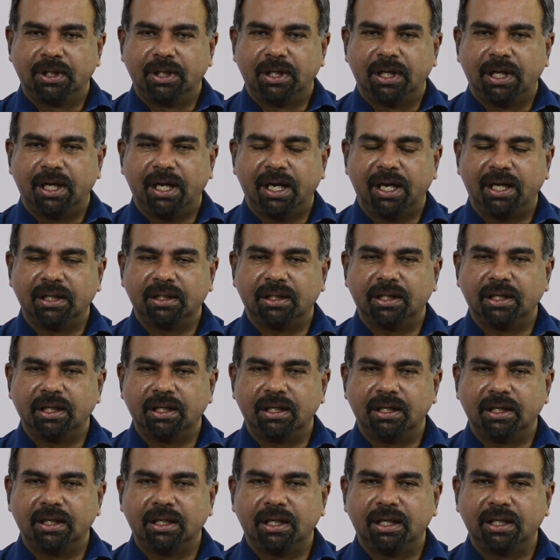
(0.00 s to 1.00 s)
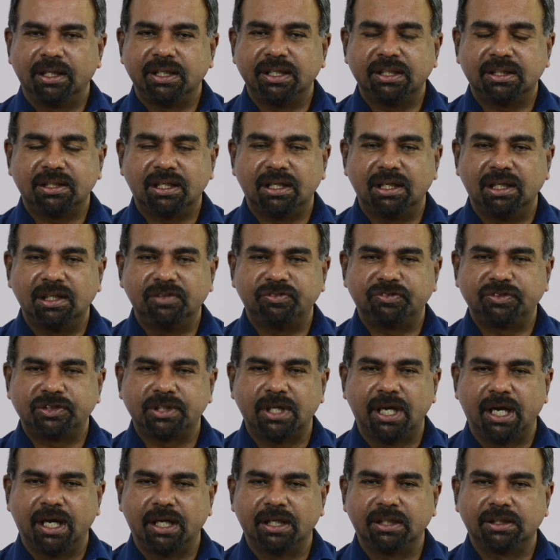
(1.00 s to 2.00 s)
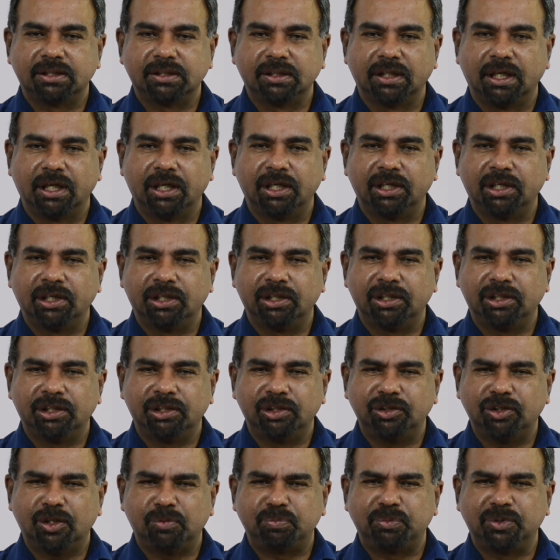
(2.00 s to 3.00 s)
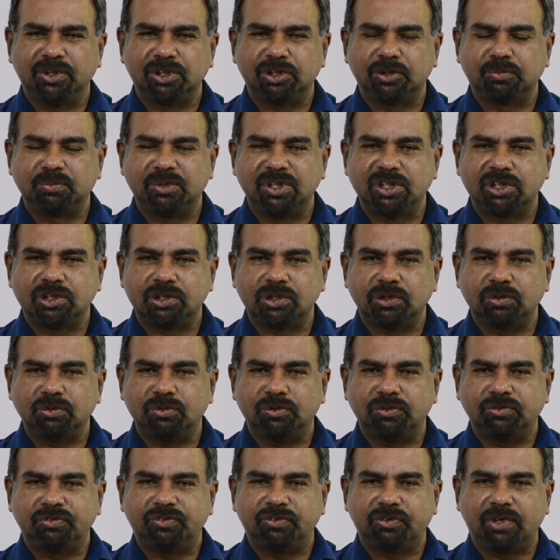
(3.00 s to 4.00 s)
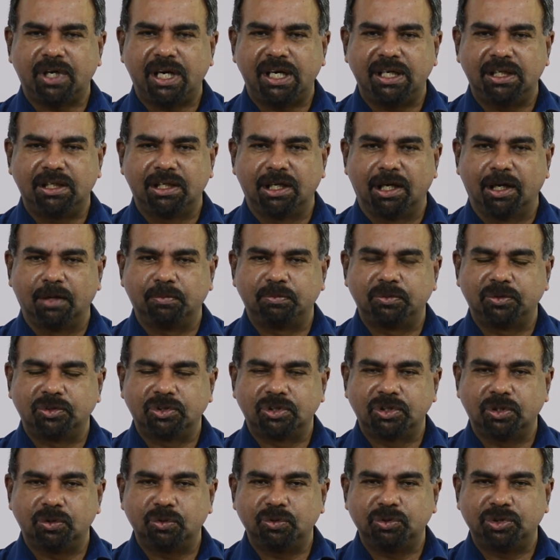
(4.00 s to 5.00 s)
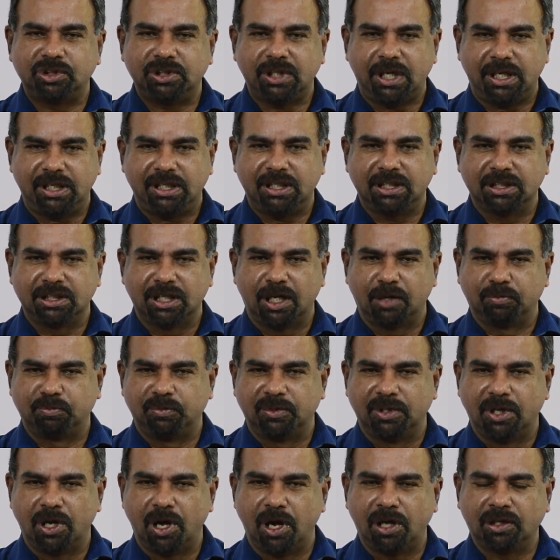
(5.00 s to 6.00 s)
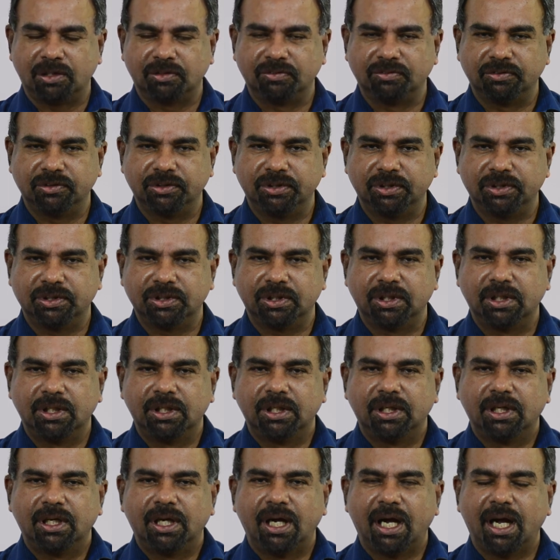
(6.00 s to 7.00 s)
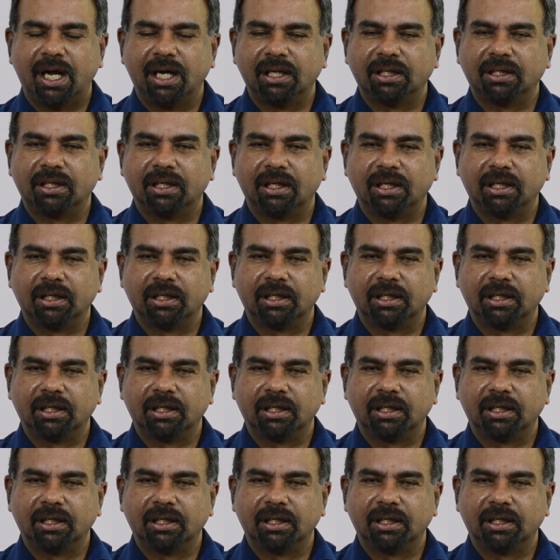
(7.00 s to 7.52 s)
And then Heathcliff said, "You appear to be so afraid up, so shaken up, Lockwood, and then